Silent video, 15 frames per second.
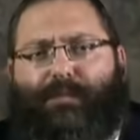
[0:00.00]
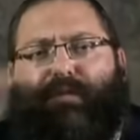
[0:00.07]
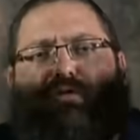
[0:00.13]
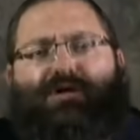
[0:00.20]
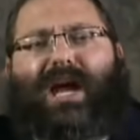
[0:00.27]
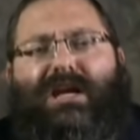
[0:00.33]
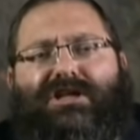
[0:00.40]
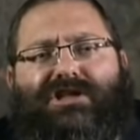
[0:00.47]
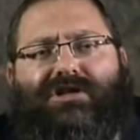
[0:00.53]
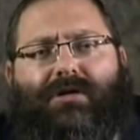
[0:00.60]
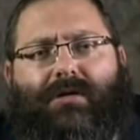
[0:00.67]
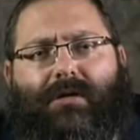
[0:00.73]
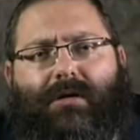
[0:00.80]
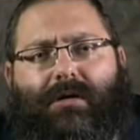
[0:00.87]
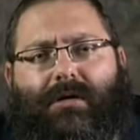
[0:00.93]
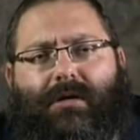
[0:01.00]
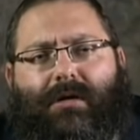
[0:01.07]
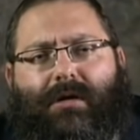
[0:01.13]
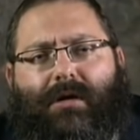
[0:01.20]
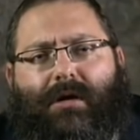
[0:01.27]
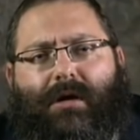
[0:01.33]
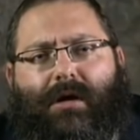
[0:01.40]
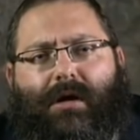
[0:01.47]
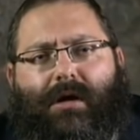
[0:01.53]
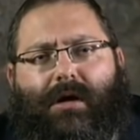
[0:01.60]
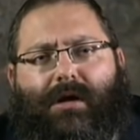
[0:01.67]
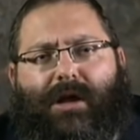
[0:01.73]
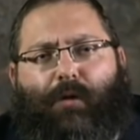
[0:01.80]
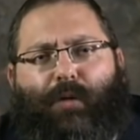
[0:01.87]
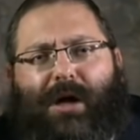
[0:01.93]
potential.
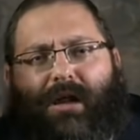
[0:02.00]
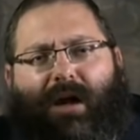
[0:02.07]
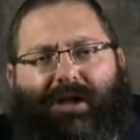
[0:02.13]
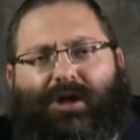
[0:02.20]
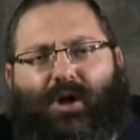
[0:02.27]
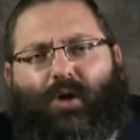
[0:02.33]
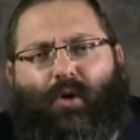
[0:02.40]
They realized